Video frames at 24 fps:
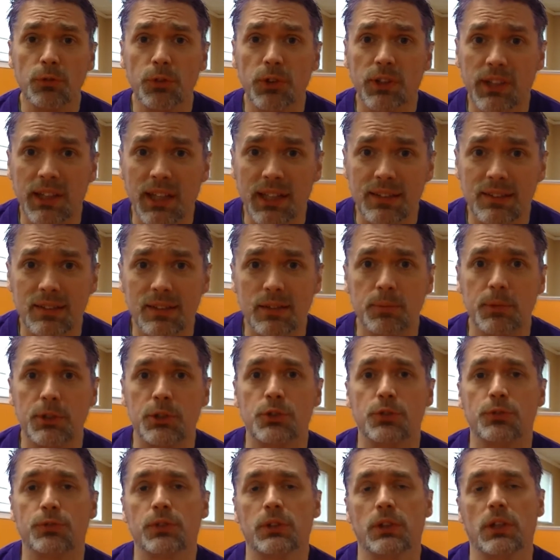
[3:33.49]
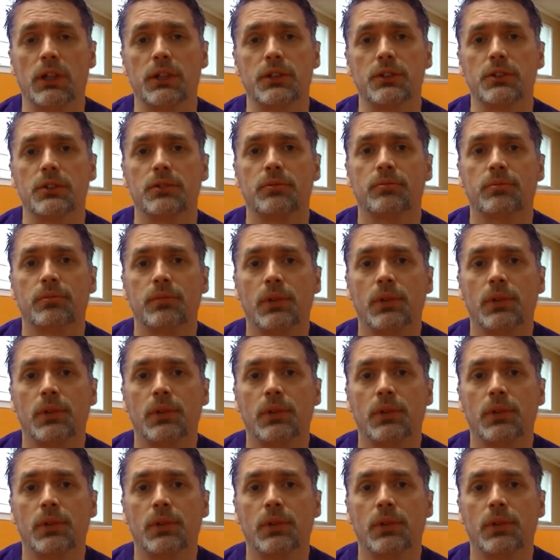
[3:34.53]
forgets to meet you for lunch.